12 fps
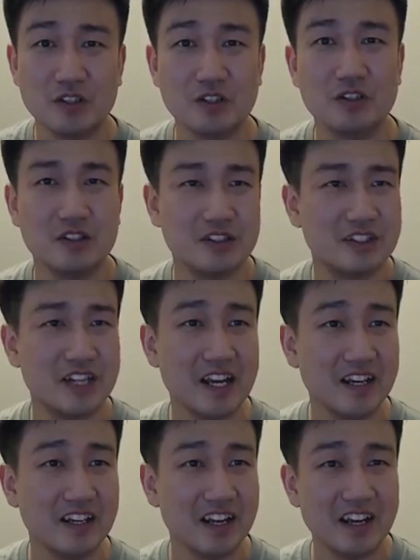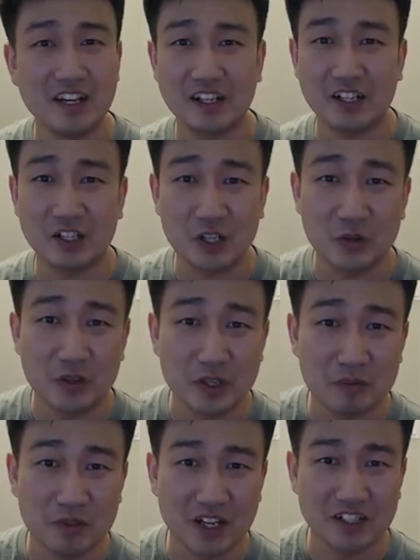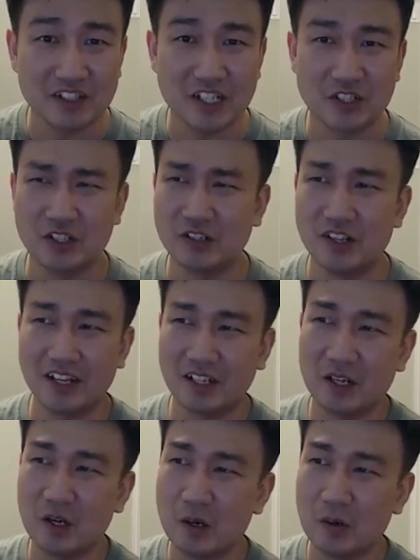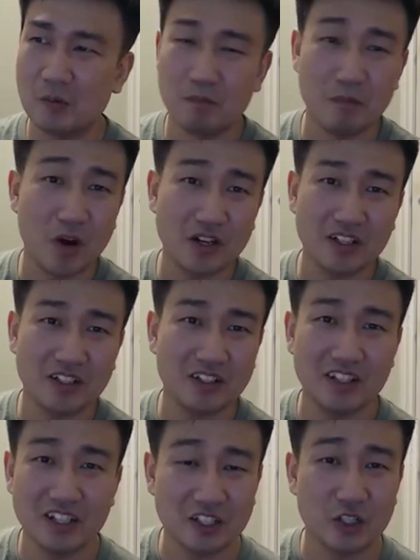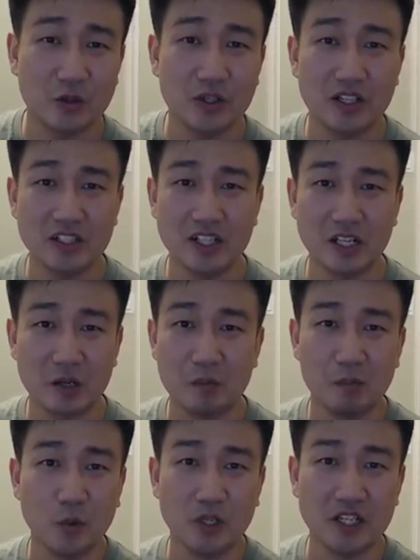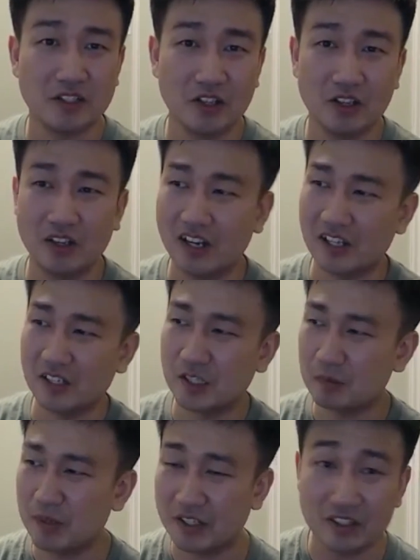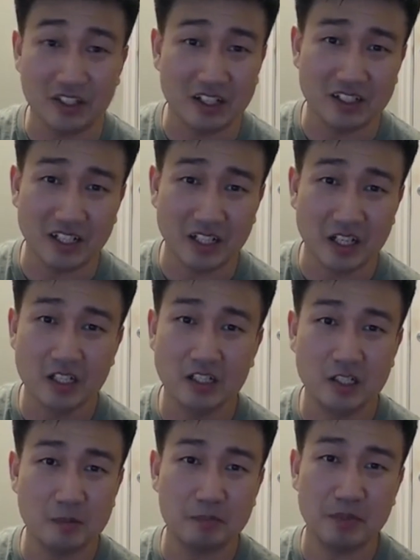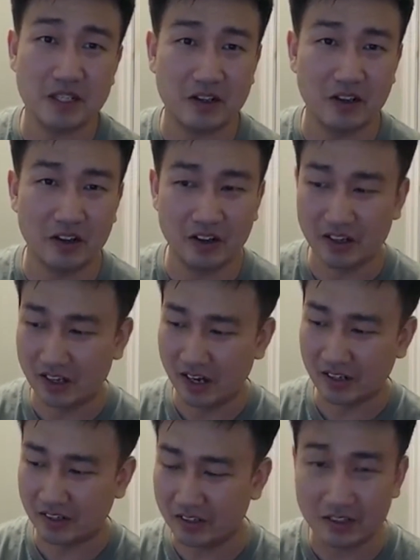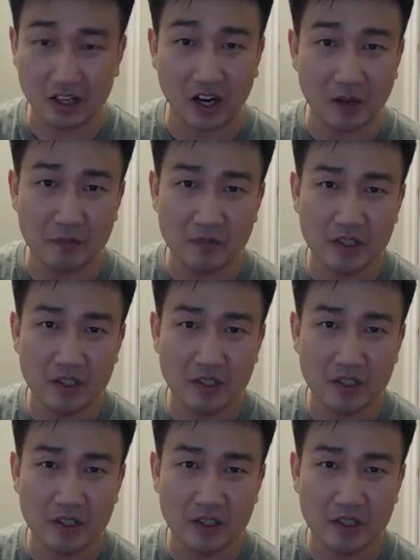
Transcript: say it in like a Korean pronunciation. Like monitor in Korean is like monitor, and speaker is like speaker, and cup.